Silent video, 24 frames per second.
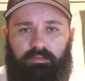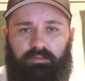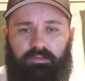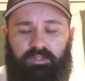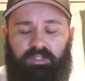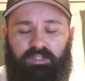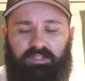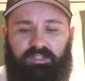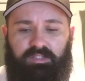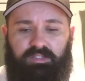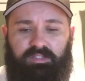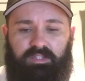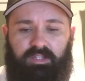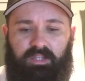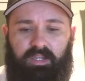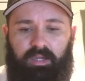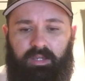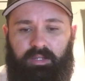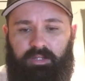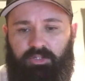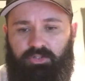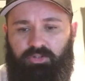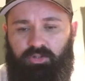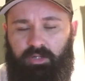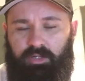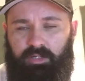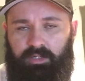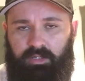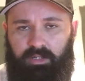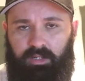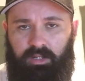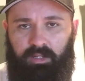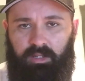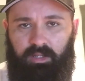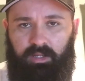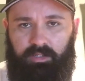This is the kind of training
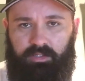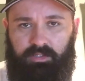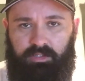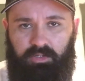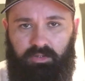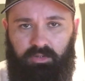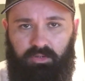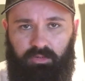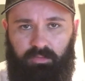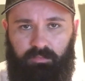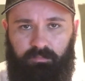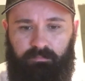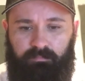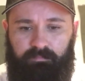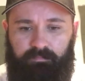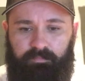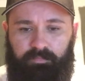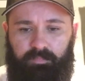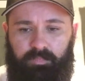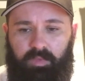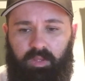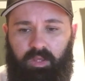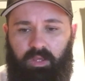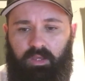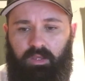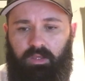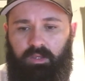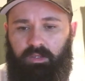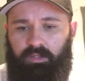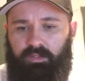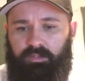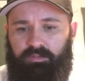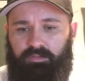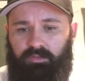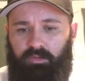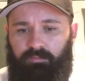I like to do.
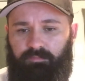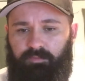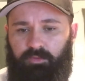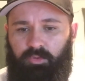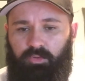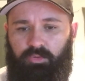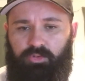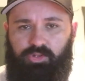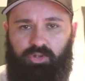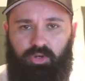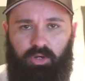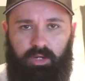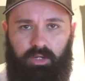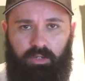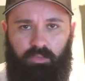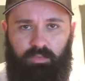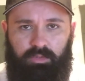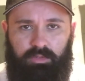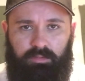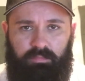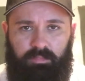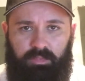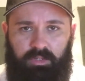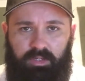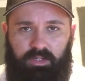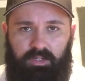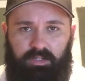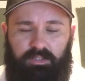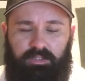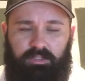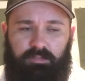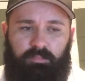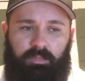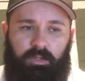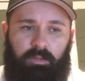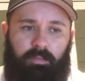So if you train with me,
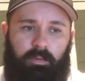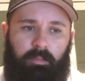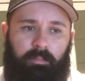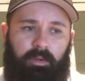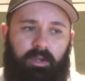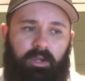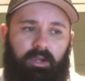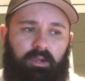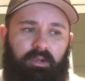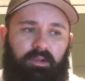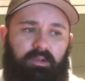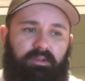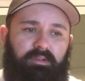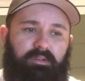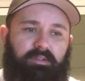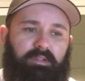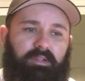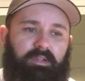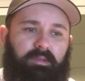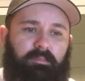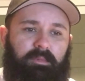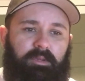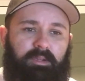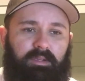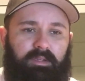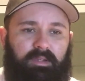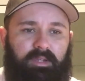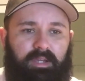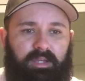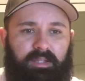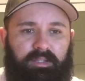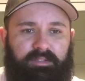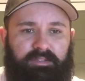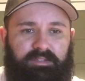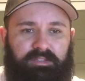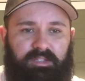just be prepared to be
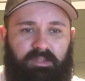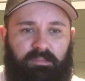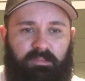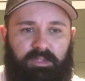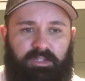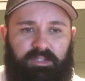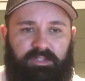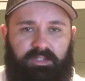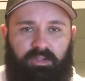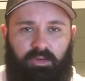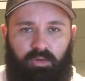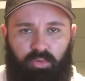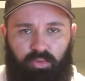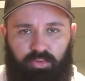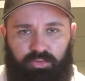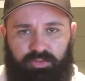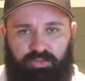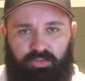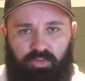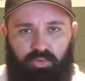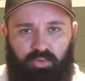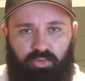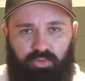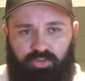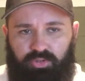adding some of this old school